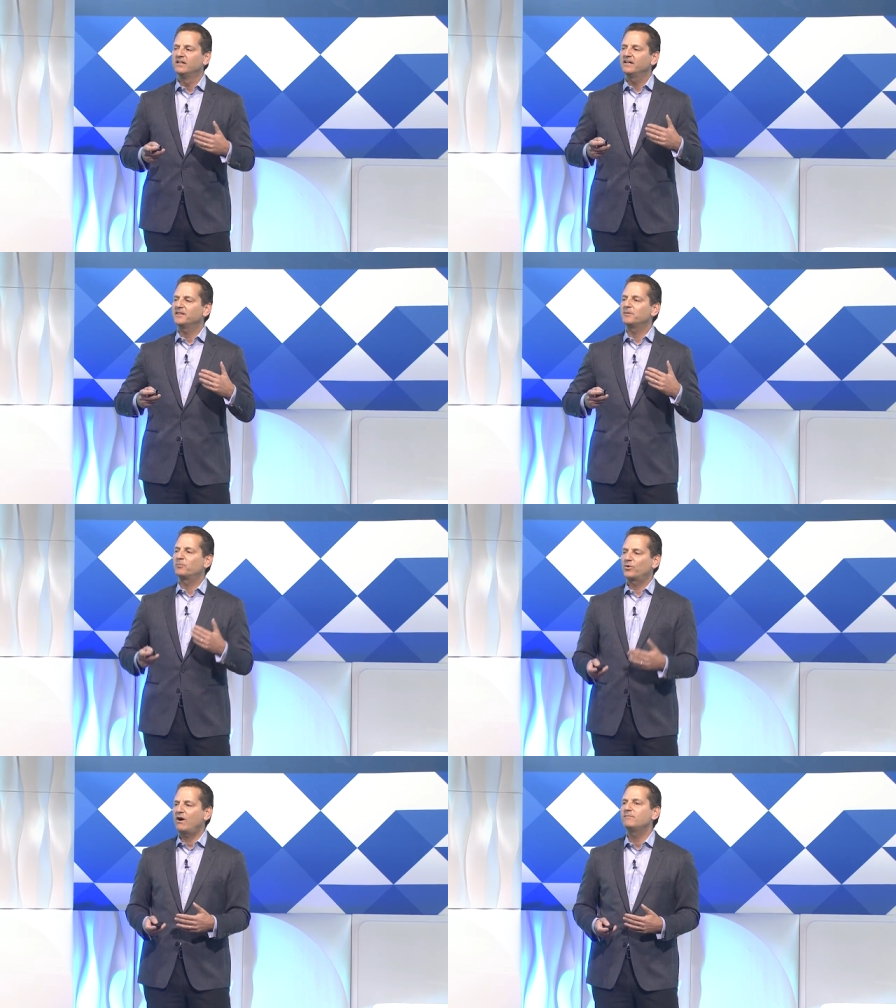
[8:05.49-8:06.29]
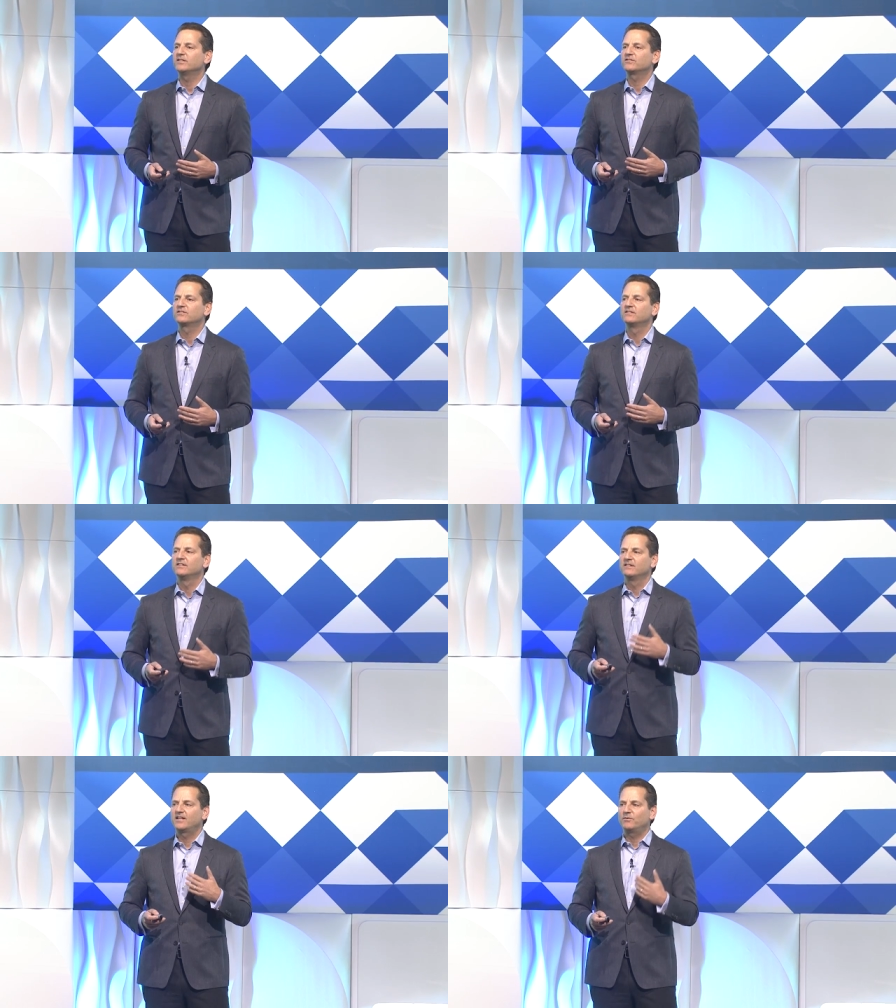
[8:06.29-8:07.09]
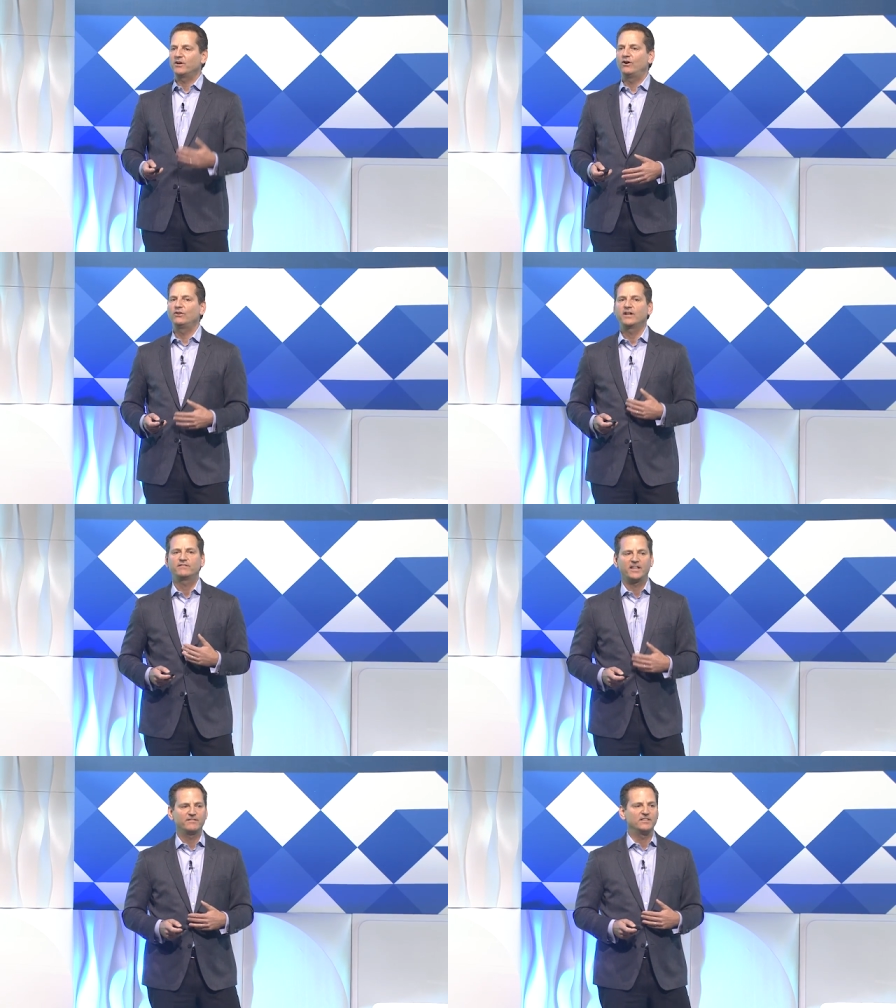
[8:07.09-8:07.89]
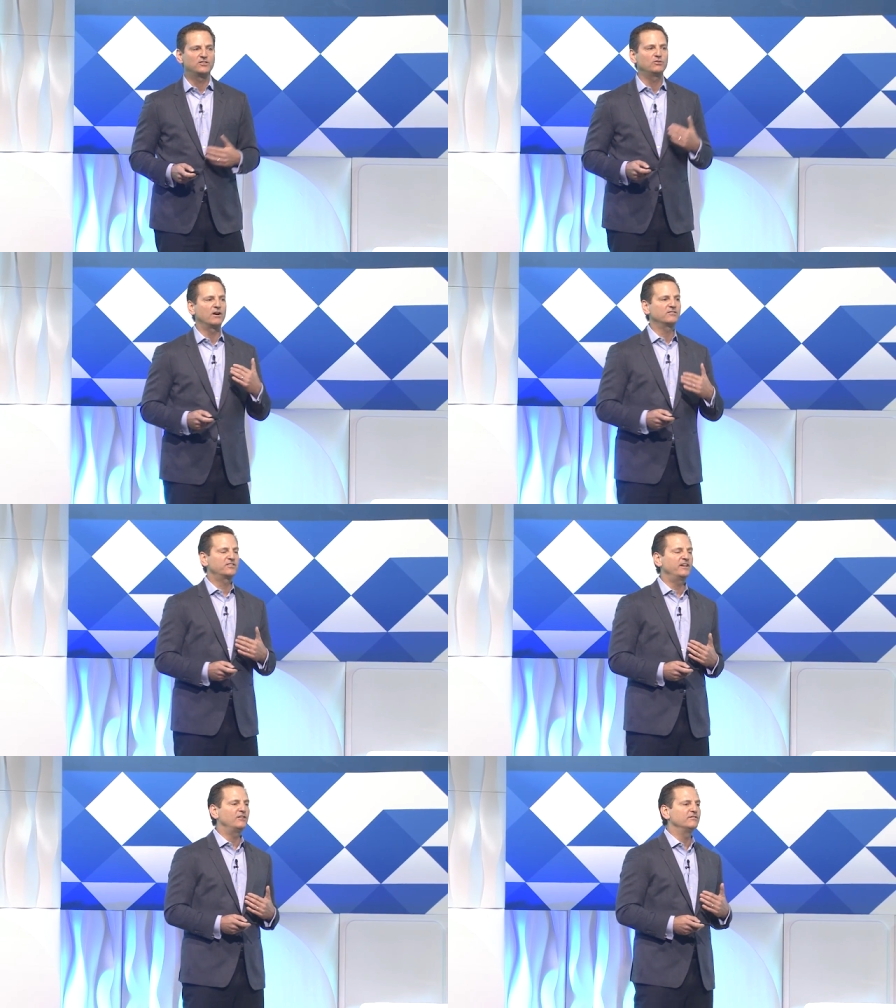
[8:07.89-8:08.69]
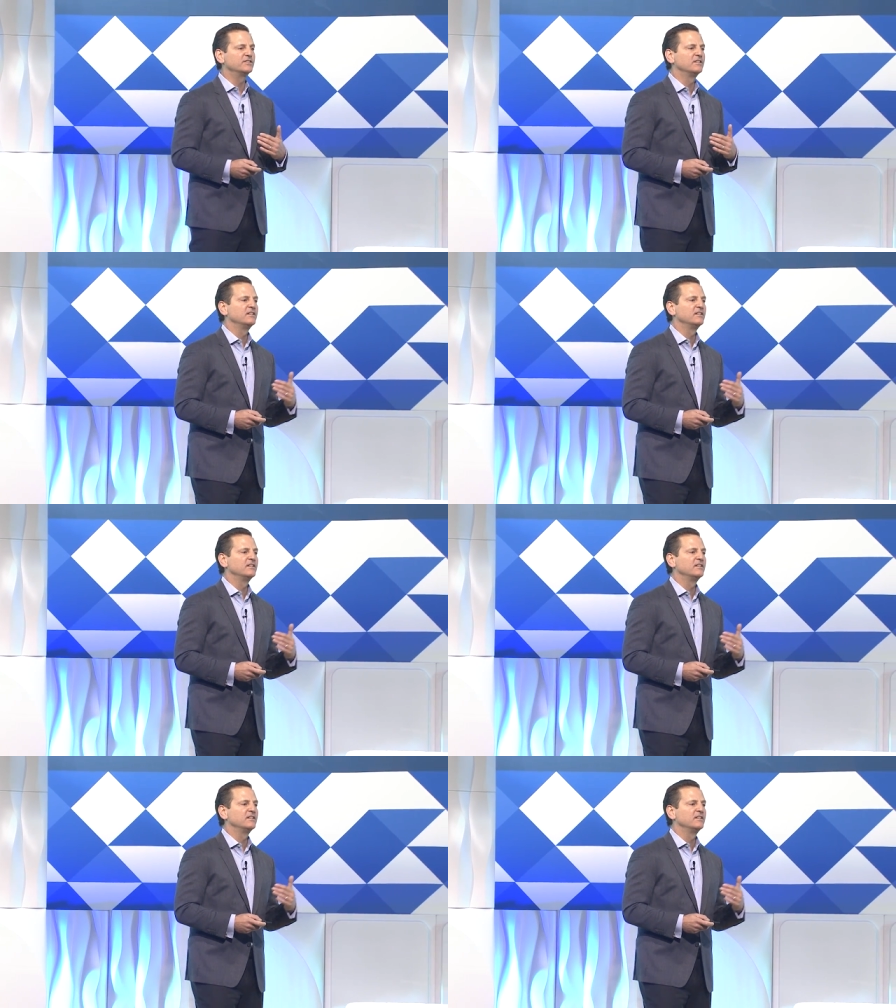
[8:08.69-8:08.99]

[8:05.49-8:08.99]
and the promise that we all have given to ourselves,